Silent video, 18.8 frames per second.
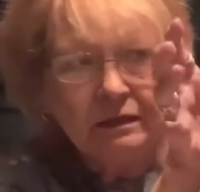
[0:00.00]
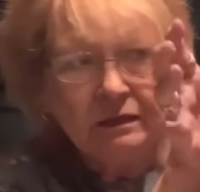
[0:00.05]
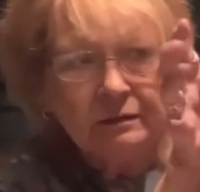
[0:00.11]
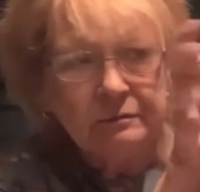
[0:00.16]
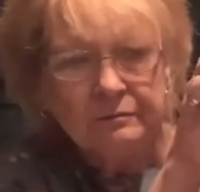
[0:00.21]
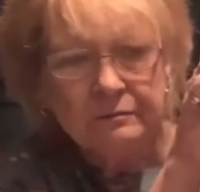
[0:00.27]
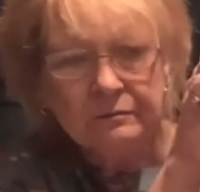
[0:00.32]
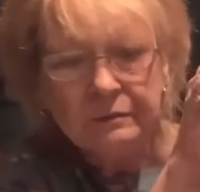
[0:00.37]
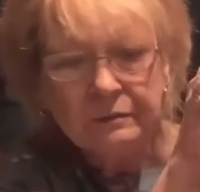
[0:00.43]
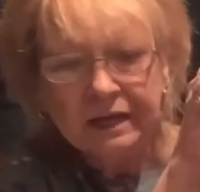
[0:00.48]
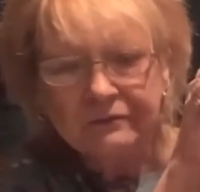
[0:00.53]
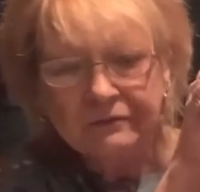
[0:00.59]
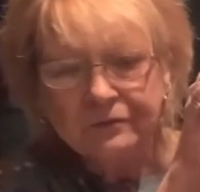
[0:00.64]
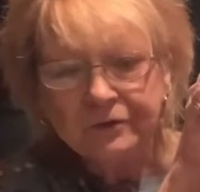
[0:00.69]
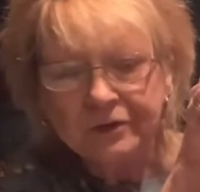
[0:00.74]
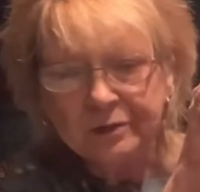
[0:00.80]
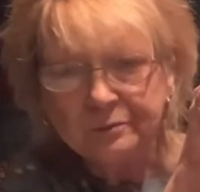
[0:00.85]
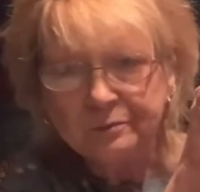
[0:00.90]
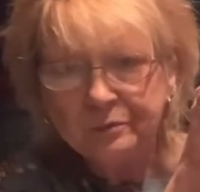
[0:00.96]
But for the
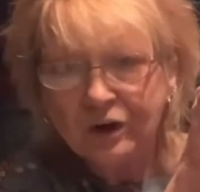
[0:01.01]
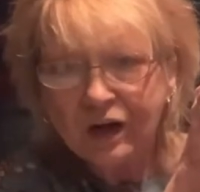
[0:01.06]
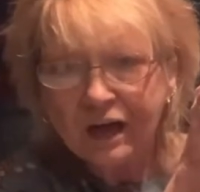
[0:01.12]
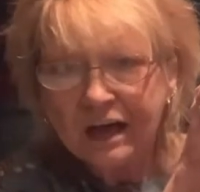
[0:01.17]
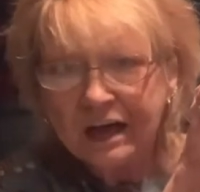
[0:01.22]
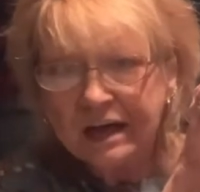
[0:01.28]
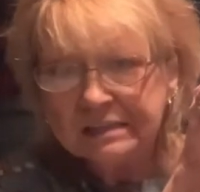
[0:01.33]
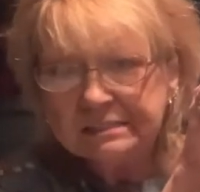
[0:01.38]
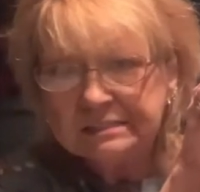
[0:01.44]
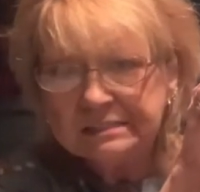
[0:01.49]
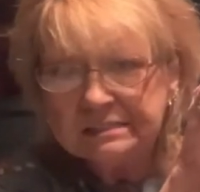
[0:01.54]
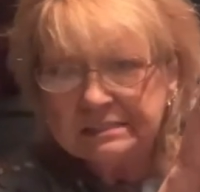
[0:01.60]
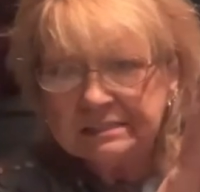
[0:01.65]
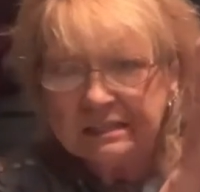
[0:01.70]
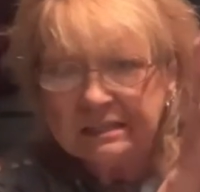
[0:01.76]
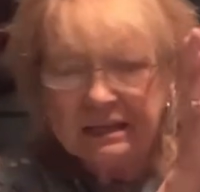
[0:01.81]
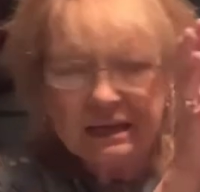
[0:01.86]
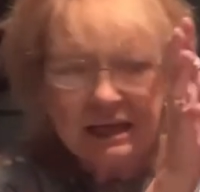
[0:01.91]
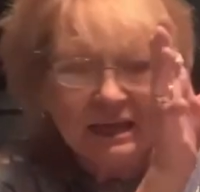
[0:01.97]
price
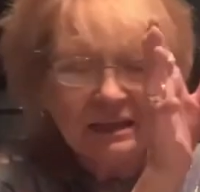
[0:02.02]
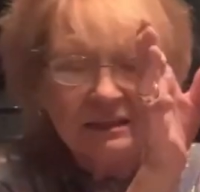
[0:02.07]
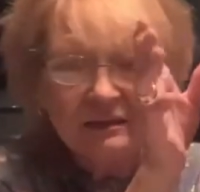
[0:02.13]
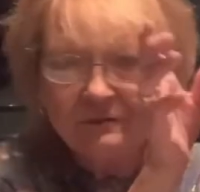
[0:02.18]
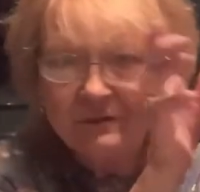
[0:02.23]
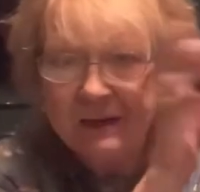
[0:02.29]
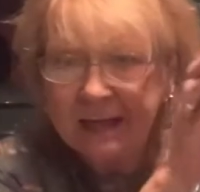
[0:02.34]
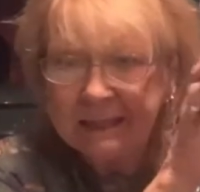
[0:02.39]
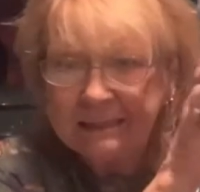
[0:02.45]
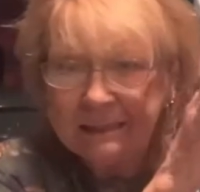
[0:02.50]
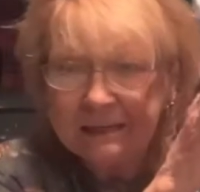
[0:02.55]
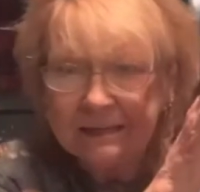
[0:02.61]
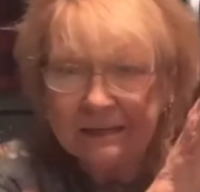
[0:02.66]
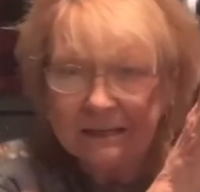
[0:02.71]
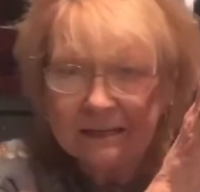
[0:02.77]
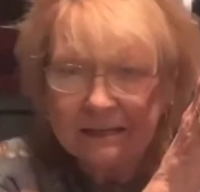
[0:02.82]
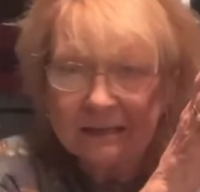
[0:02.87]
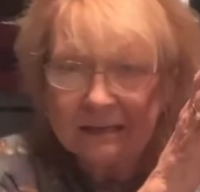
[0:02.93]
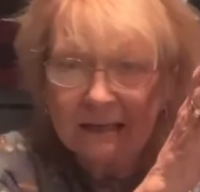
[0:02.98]
and the fact that
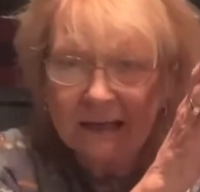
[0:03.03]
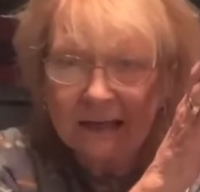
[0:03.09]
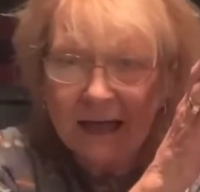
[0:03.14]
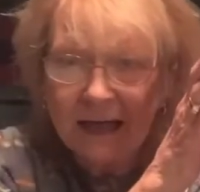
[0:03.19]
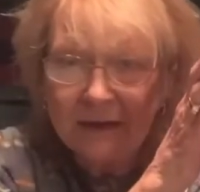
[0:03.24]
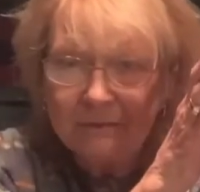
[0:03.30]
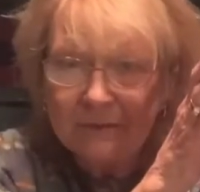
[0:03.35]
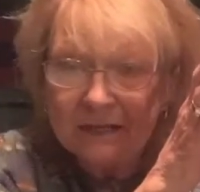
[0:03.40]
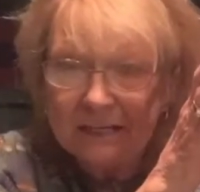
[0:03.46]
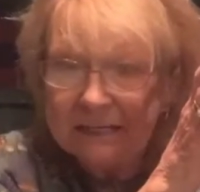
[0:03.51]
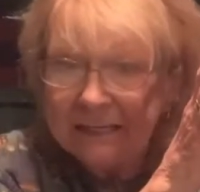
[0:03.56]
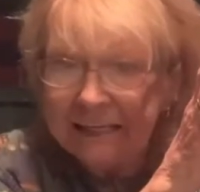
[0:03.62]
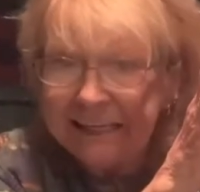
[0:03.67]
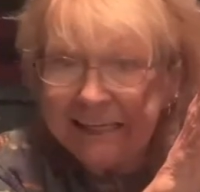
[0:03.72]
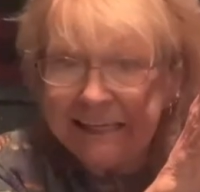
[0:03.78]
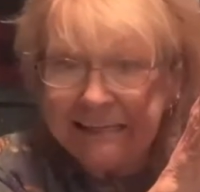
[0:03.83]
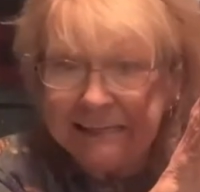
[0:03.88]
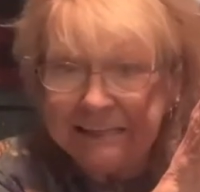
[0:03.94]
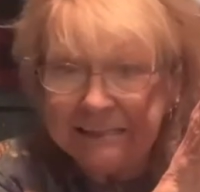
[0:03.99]
I've been
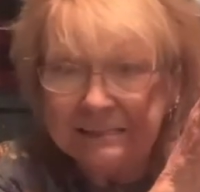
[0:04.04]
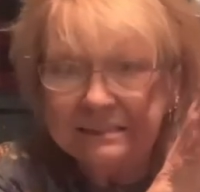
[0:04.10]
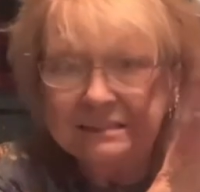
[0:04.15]
needing